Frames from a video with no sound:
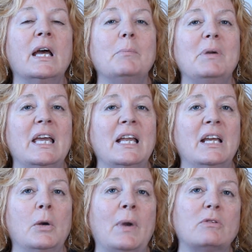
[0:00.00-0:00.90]

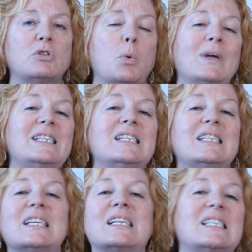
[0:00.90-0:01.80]
Beginning around
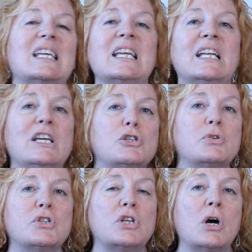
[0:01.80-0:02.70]
2016-ish
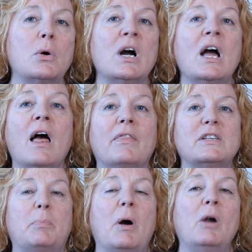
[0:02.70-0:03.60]
or so, the
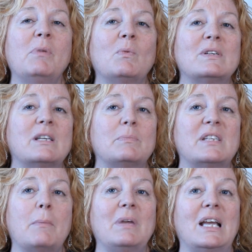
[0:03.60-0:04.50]
department was
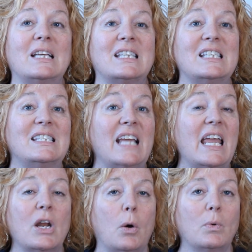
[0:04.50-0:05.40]
upset because the
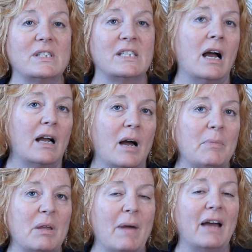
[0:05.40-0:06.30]
data was not
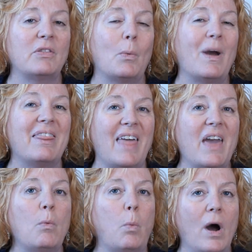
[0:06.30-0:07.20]
coming back the way
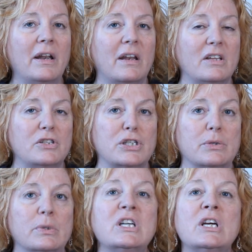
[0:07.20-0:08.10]
they wanted it
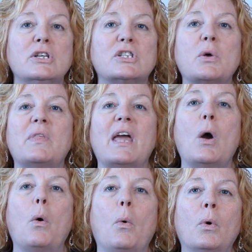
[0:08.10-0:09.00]
to, so
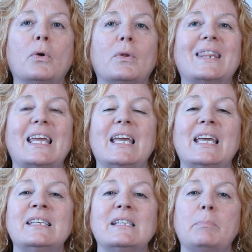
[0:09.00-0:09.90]
they ordered the
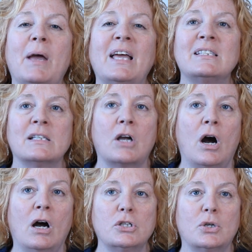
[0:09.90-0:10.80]
independent
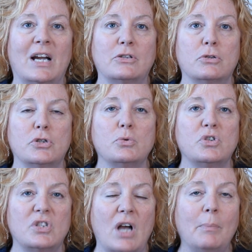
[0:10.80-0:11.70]
contractor to
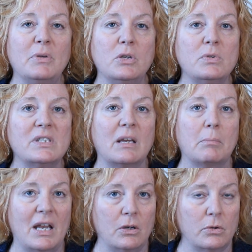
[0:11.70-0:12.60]
stop using
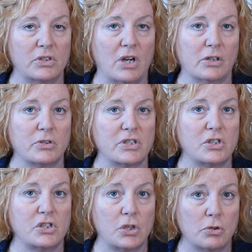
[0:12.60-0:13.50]
medical doctors and
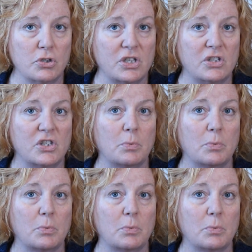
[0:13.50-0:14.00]
surgeons to